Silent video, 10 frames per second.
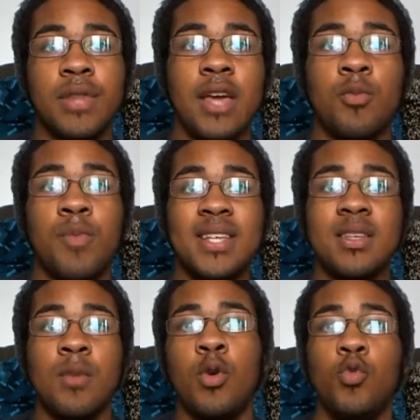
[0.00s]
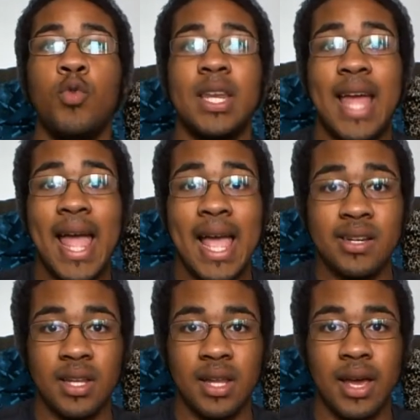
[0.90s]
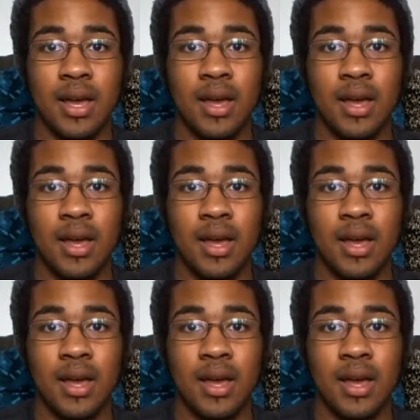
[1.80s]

later by someone who could handle it.